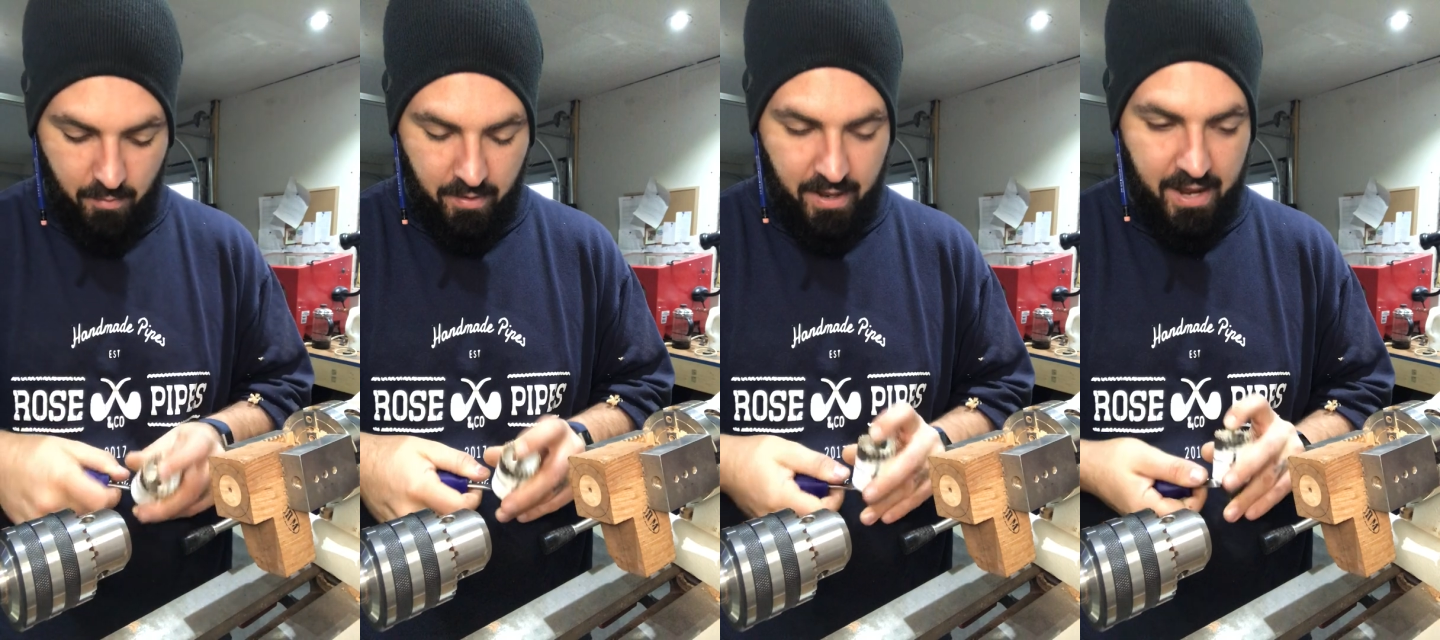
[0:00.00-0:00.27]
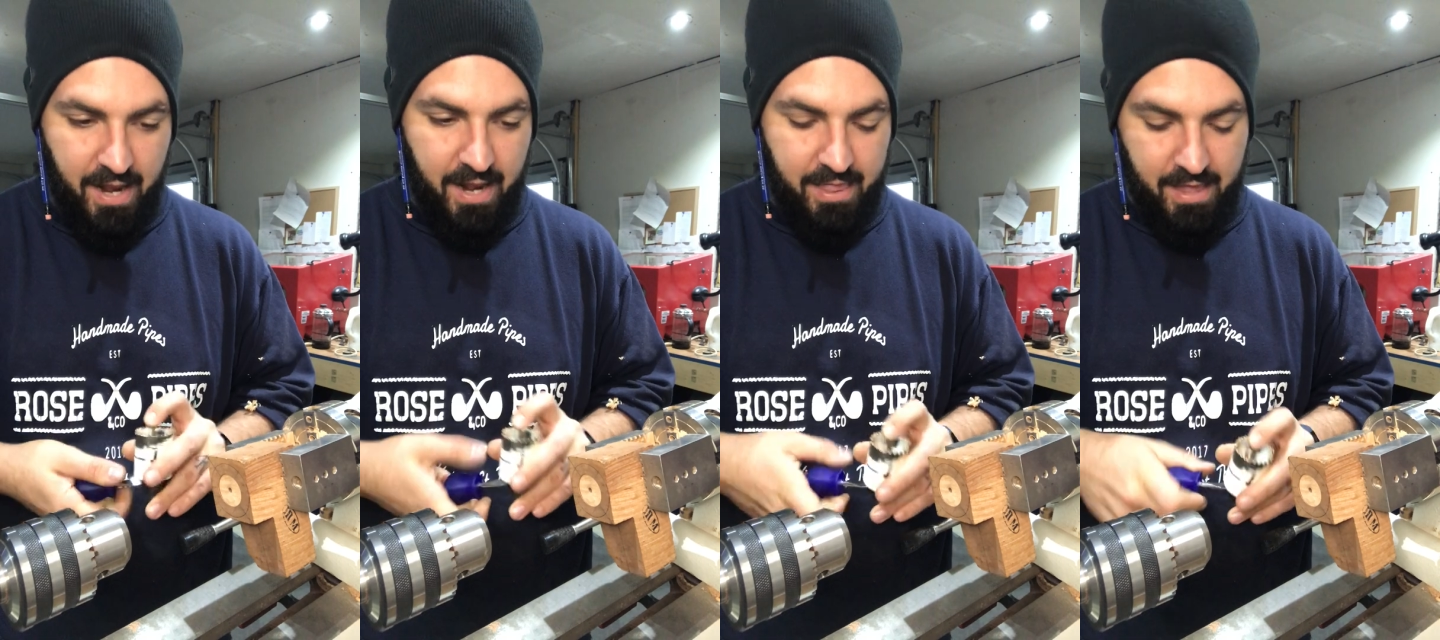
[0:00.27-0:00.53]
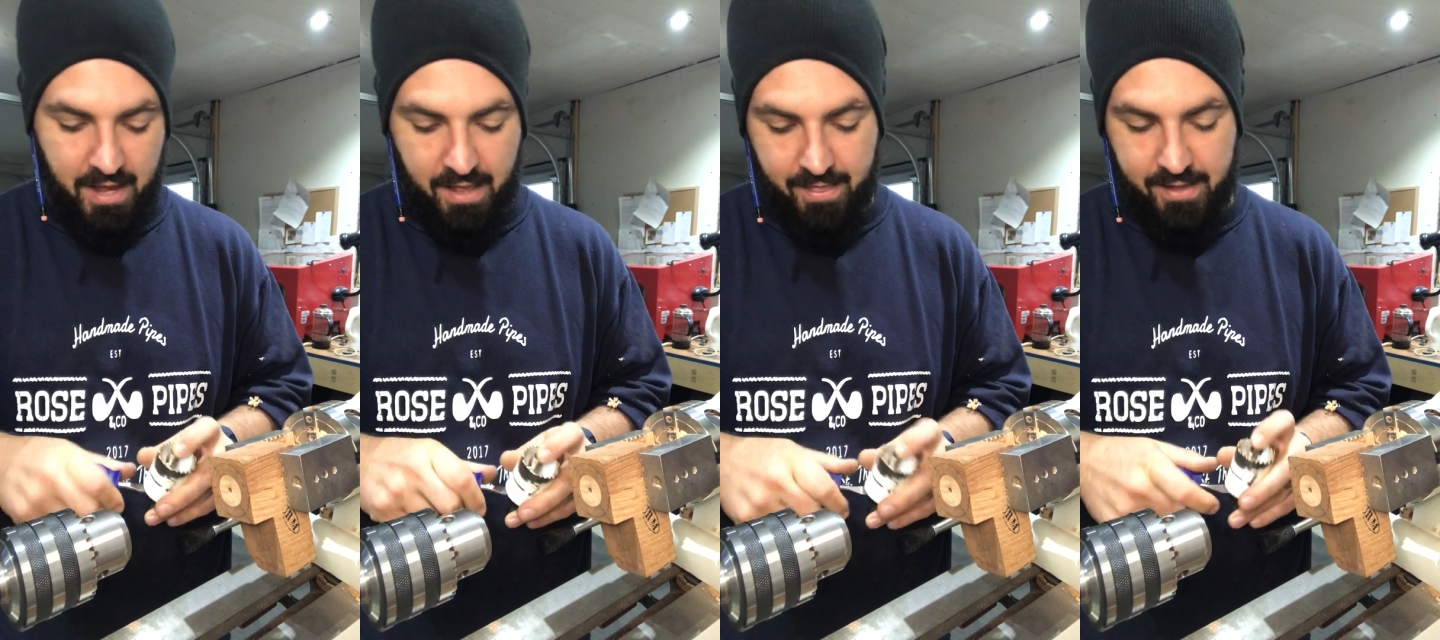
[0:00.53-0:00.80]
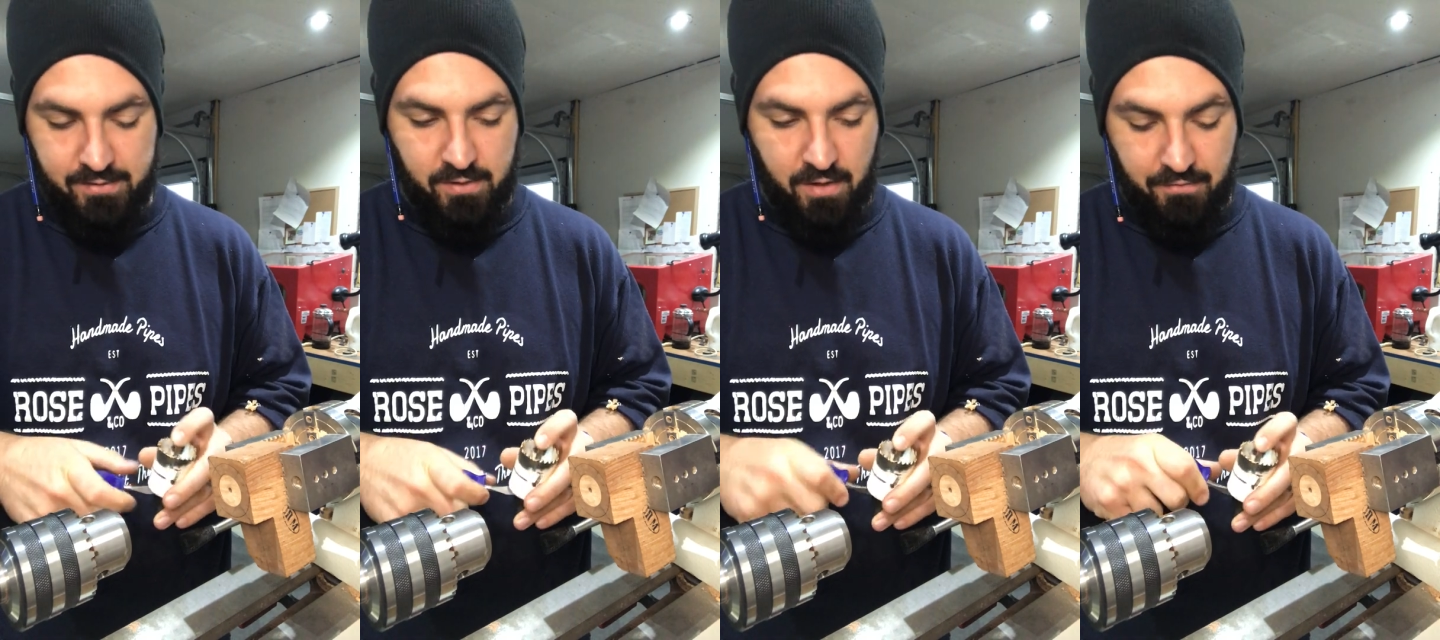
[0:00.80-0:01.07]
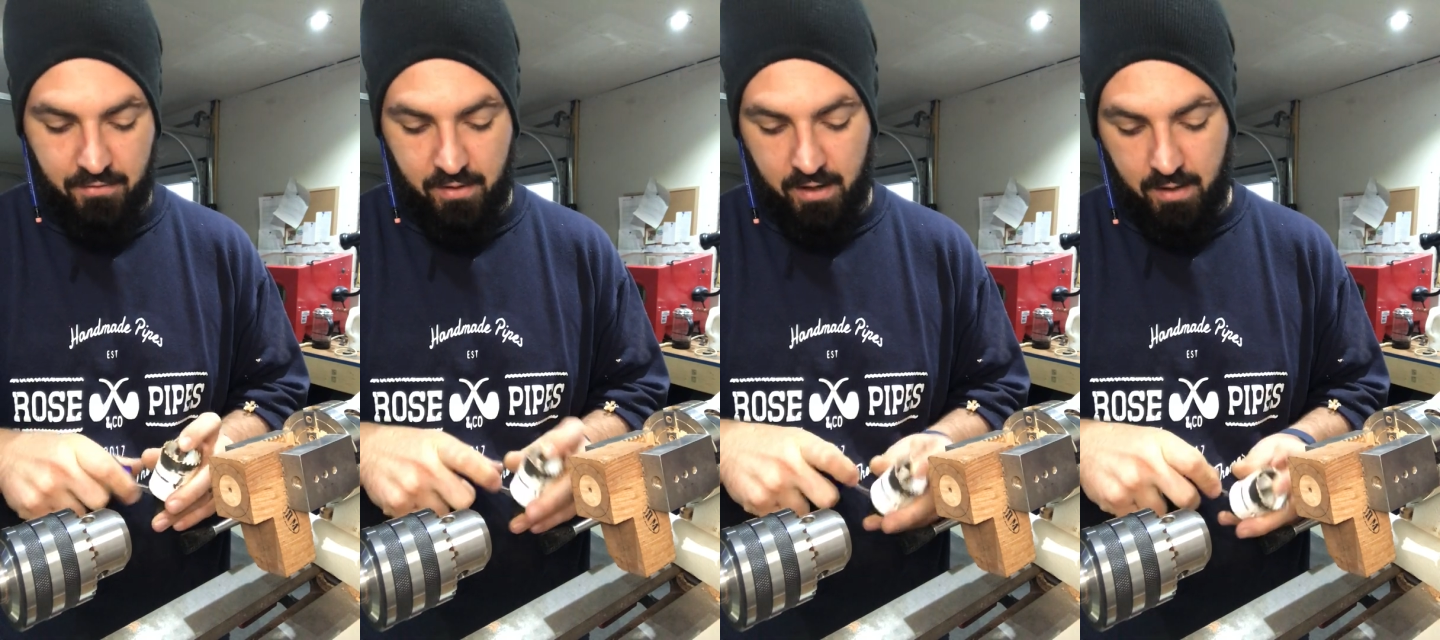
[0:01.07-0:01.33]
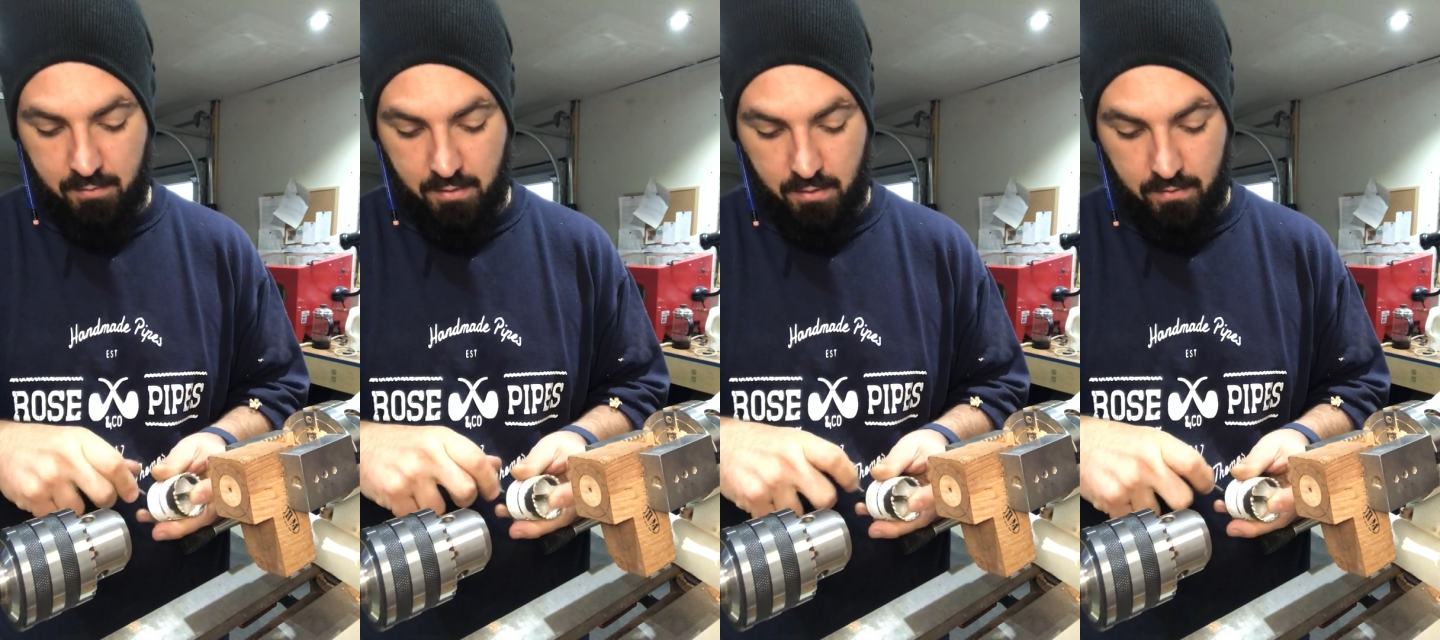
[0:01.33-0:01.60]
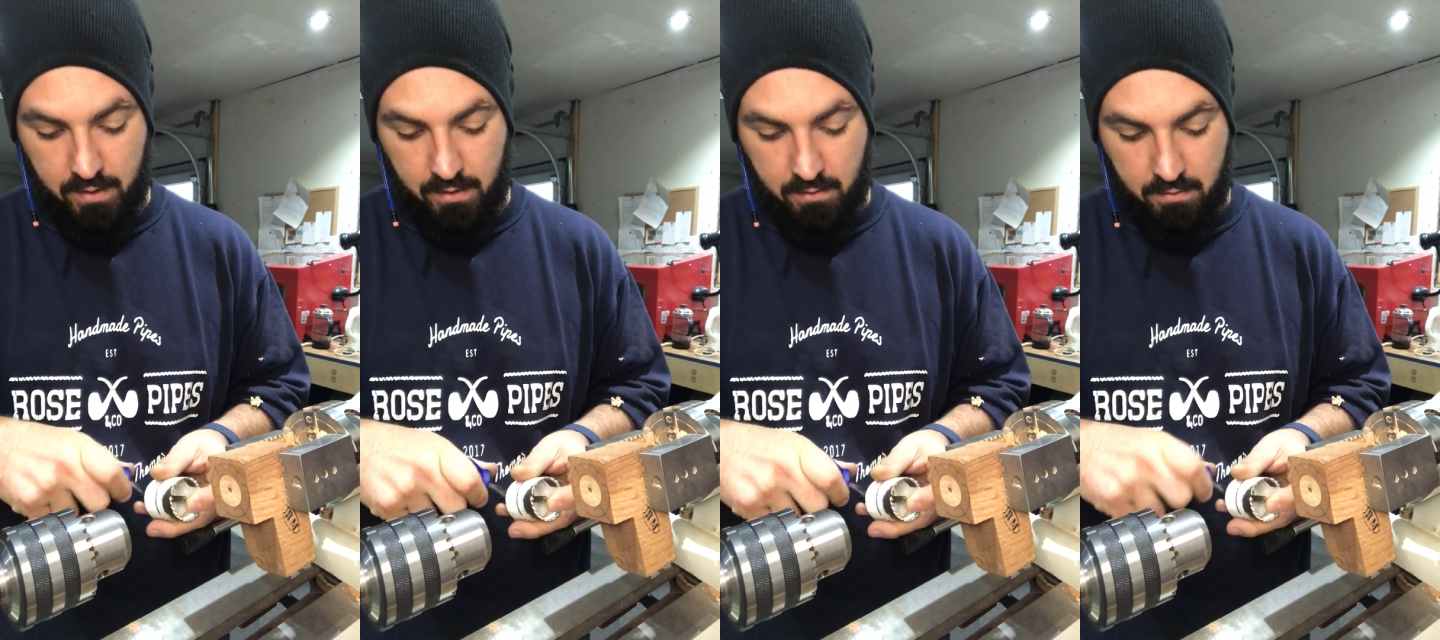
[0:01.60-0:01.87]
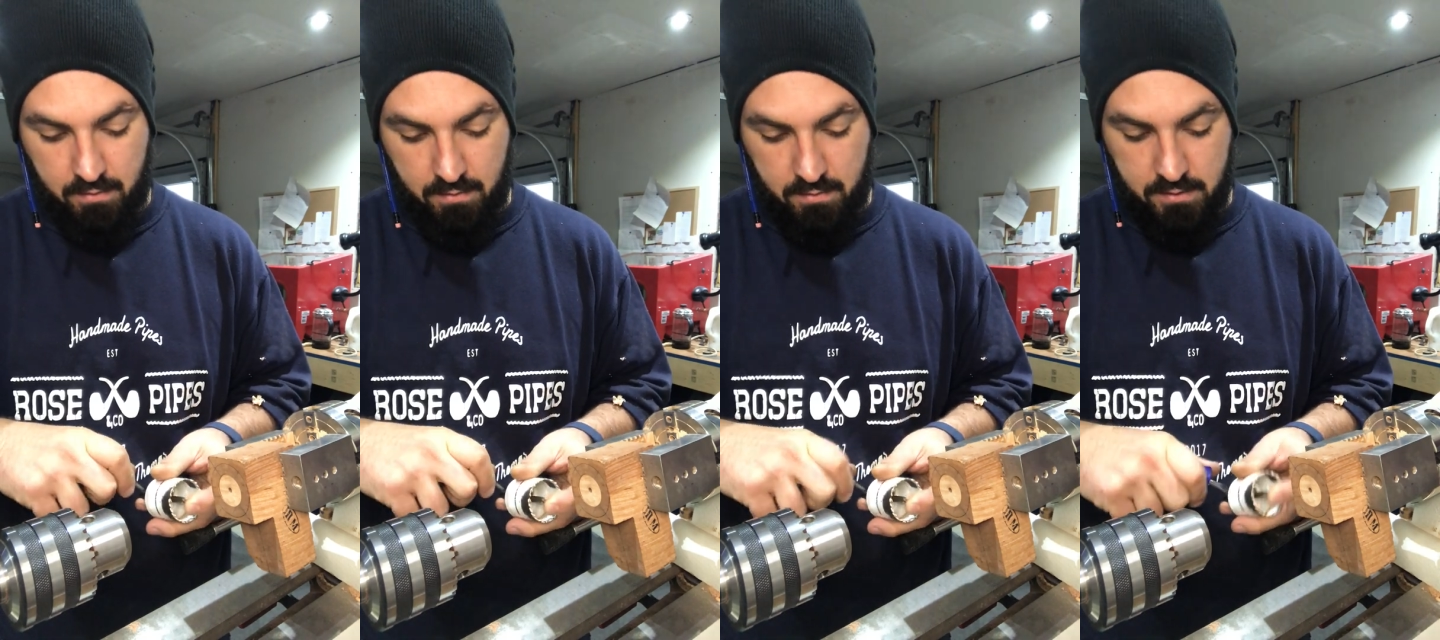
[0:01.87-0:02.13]
but I had that, and that's what I feel like I'm doing.
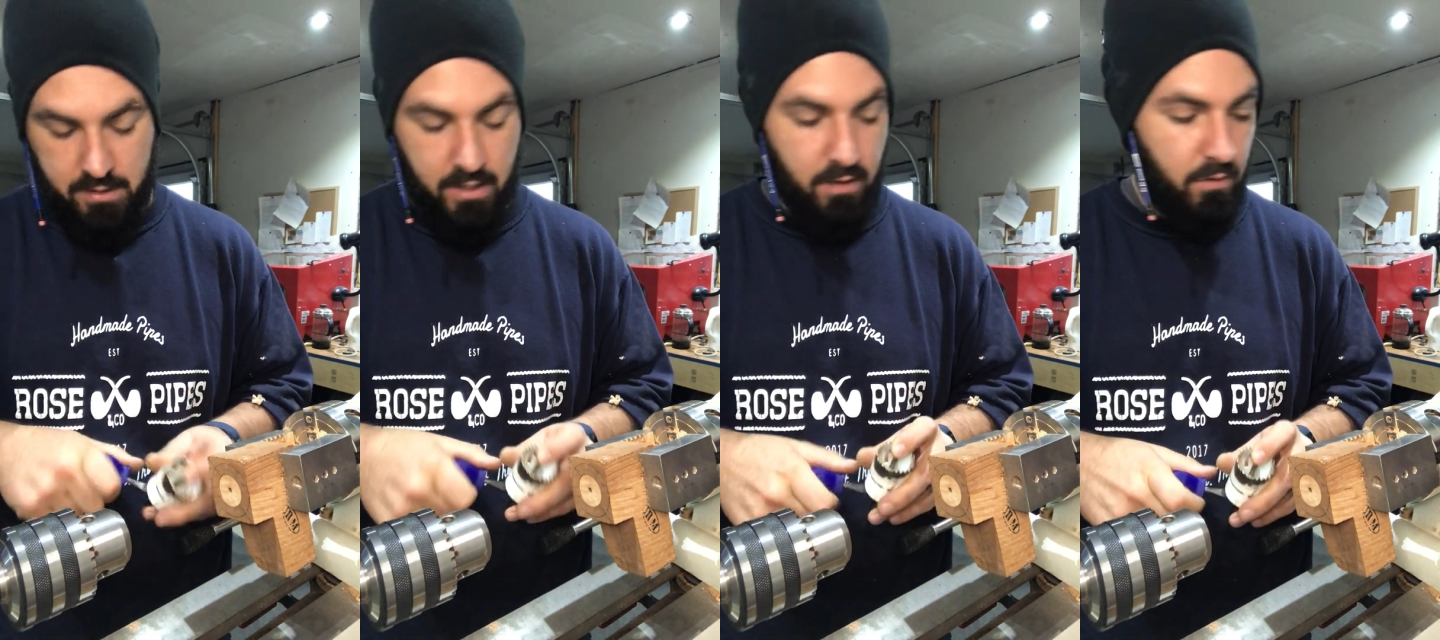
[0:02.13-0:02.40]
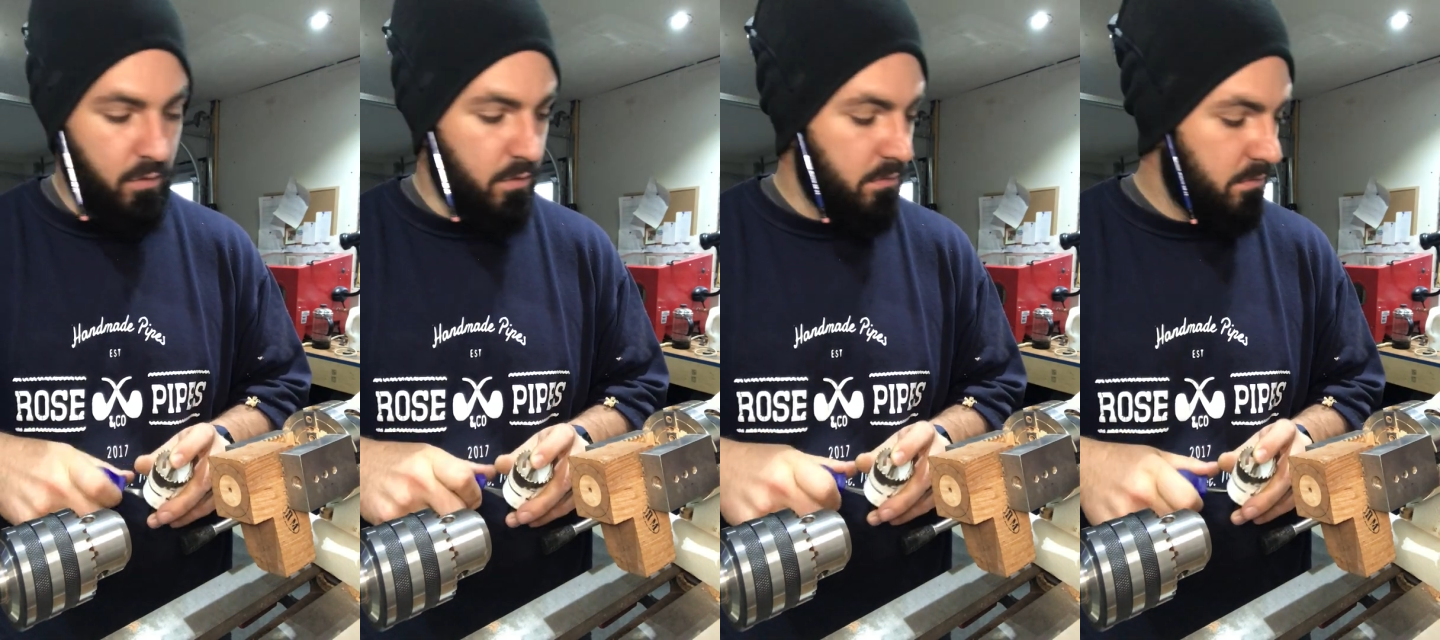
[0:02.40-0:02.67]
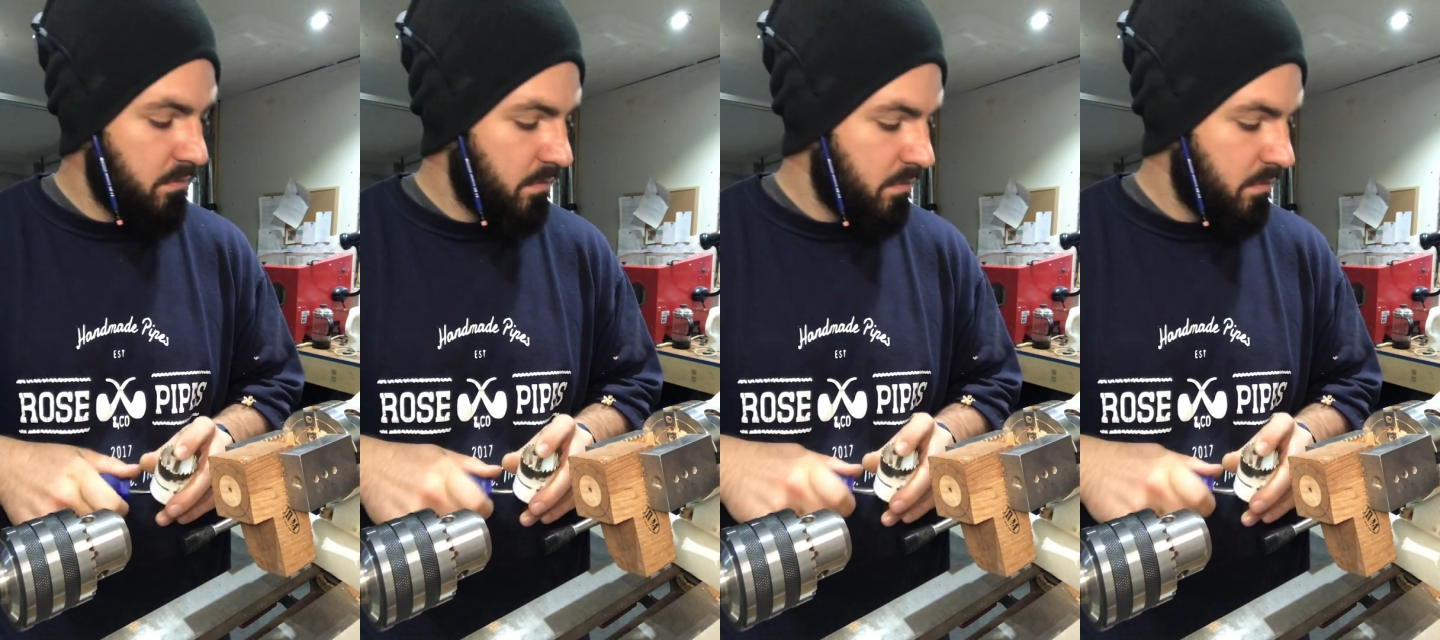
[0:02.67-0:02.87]
It's kind of cool.